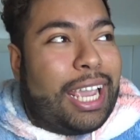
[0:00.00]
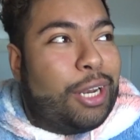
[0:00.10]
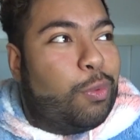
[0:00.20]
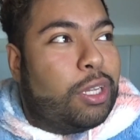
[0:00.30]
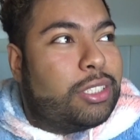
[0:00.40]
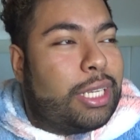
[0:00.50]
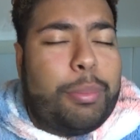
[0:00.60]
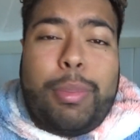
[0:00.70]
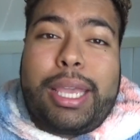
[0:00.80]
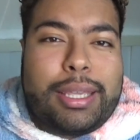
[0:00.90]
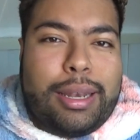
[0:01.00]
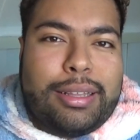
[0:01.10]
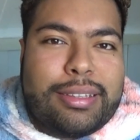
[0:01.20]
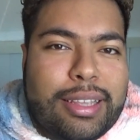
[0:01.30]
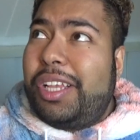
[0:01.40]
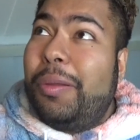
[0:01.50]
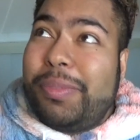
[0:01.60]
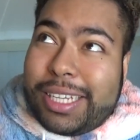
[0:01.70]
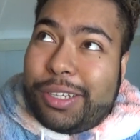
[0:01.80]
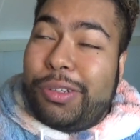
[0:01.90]
it was immaculate.
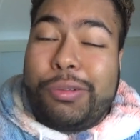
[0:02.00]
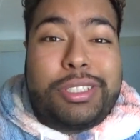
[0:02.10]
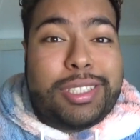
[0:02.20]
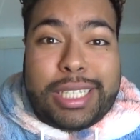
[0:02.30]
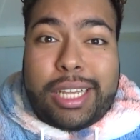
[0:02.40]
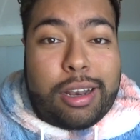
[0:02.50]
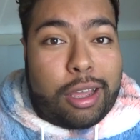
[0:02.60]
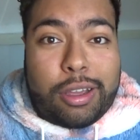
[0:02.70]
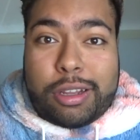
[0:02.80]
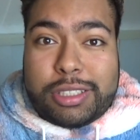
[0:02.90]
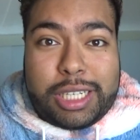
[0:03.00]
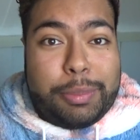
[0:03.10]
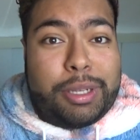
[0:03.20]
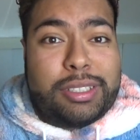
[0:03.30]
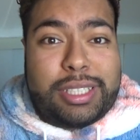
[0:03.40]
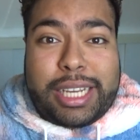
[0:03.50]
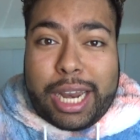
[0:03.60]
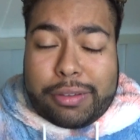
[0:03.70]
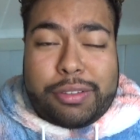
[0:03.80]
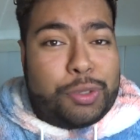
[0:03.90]
Something you don't see a lot, honestly, because the
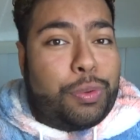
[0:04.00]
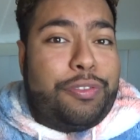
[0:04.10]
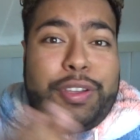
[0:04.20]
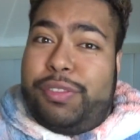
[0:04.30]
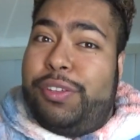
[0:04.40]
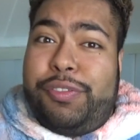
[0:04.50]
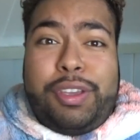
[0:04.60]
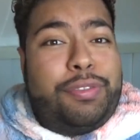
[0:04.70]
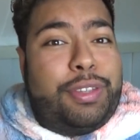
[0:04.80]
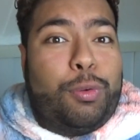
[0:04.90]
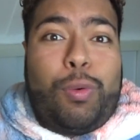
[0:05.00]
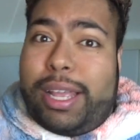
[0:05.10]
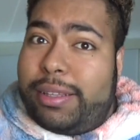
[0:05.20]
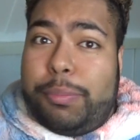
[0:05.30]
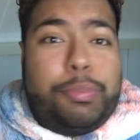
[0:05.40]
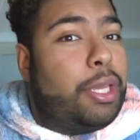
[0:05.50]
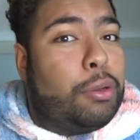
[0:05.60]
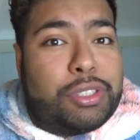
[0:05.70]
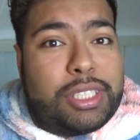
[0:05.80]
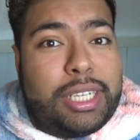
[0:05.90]
characters were 50-50, white and
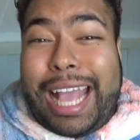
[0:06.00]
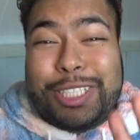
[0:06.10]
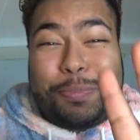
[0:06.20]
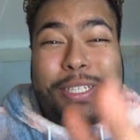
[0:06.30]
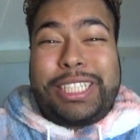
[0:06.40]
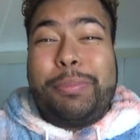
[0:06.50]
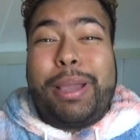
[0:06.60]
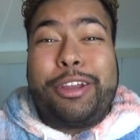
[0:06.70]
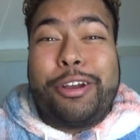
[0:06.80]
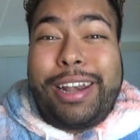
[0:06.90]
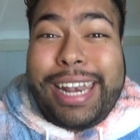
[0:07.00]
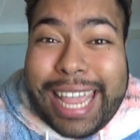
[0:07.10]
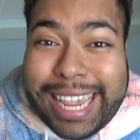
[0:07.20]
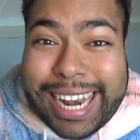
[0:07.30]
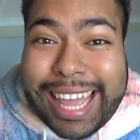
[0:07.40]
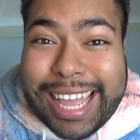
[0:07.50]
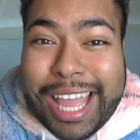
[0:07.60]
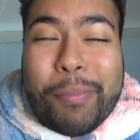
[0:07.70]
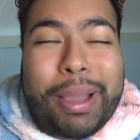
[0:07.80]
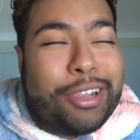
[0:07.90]
POC. Especially my girl
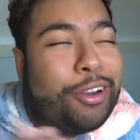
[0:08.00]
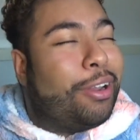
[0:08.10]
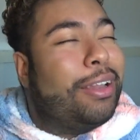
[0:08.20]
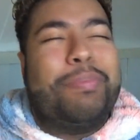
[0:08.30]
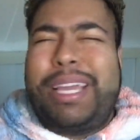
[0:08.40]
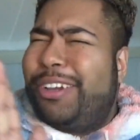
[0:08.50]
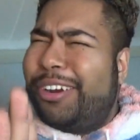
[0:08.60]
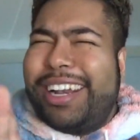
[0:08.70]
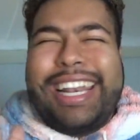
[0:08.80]
Layla. My girl